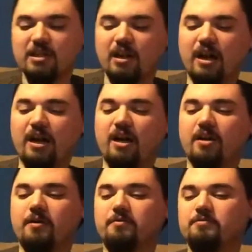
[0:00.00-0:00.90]

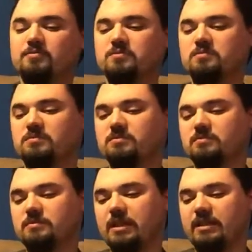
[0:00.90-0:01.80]
um,
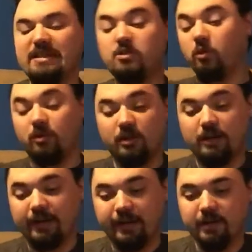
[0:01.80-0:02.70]
and Eagle
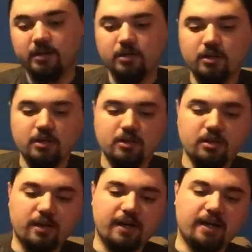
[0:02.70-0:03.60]
Eye.
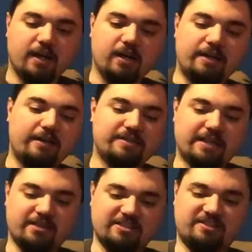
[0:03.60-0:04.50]
Uh, now he's
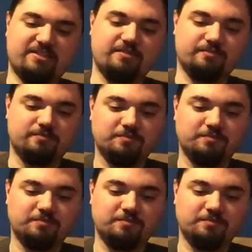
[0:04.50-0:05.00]
got this.